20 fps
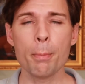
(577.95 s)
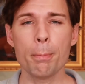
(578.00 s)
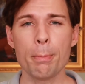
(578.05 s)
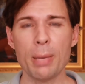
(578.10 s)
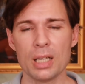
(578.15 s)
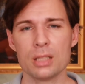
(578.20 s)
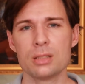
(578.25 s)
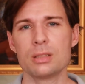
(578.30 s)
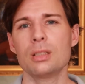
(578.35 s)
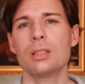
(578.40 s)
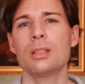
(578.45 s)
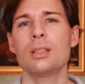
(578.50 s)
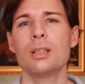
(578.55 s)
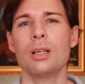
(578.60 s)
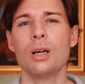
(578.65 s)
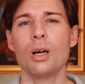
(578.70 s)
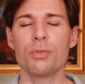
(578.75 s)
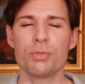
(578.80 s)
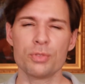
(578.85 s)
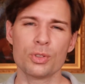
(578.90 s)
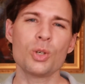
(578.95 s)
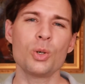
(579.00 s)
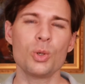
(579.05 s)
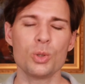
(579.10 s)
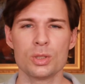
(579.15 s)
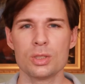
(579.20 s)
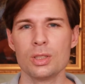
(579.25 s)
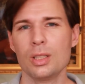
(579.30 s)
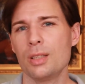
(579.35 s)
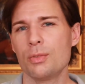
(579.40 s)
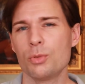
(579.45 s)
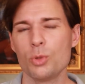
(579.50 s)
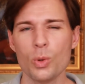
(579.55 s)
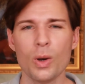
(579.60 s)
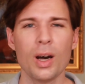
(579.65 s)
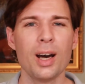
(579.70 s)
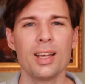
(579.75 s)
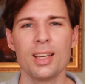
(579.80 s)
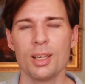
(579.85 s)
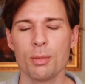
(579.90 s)
But of course, if you
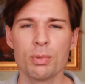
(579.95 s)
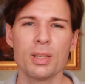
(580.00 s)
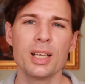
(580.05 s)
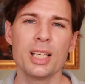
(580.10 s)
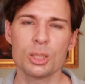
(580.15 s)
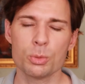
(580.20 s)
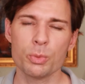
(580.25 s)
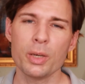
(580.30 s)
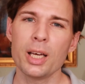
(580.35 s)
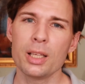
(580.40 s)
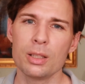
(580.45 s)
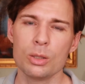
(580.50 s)
are in a place where